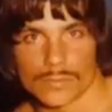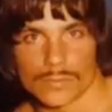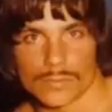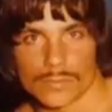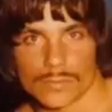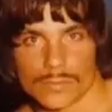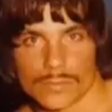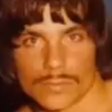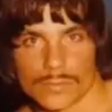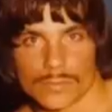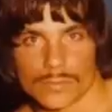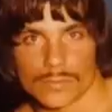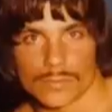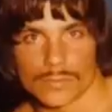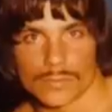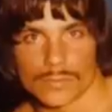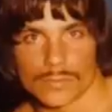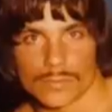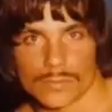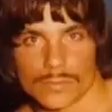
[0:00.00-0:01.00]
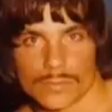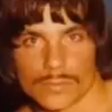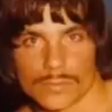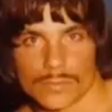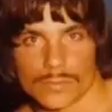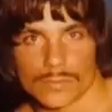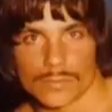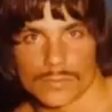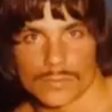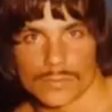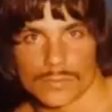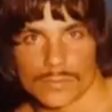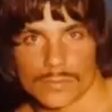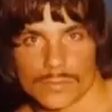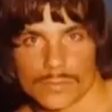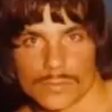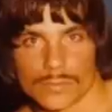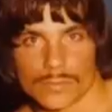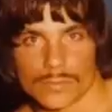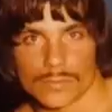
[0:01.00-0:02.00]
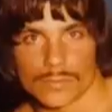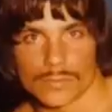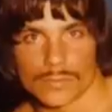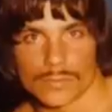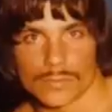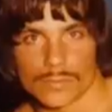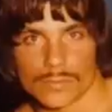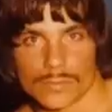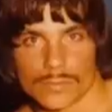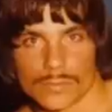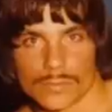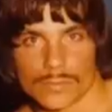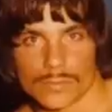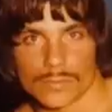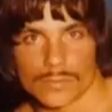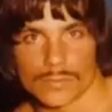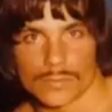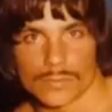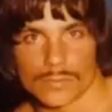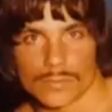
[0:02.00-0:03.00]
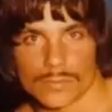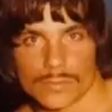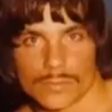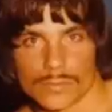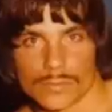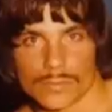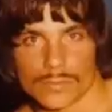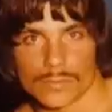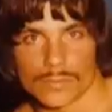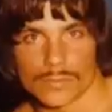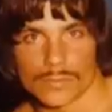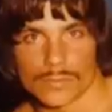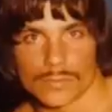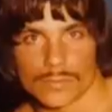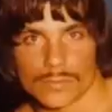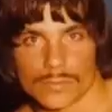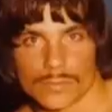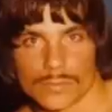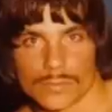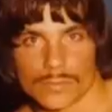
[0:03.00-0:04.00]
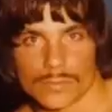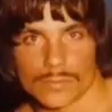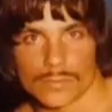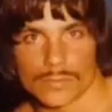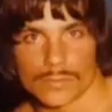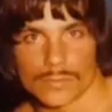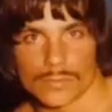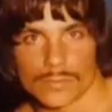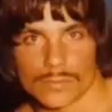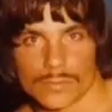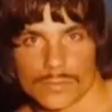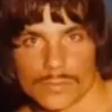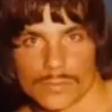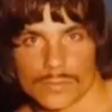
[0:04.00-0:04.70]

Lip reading: [no speech]